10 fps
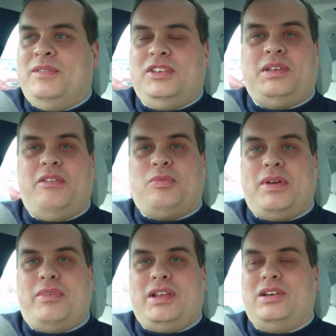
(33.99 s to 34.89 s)
the series
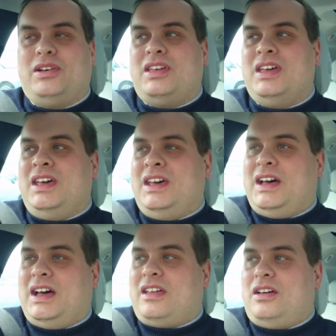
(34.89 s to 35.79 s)
where we look
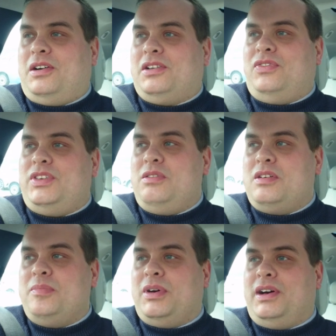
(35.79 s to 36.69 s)
at cars that you
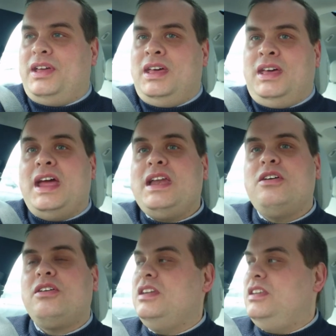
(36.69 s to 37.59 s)
can buy in
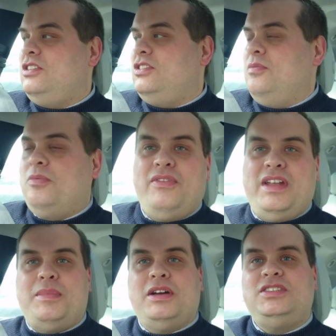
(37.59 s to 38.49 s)
good condition with
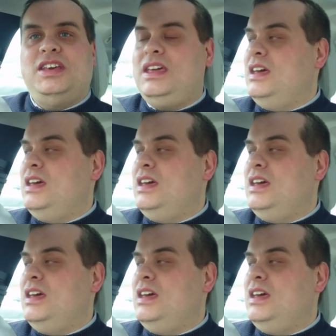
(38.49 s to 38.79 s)
an MOT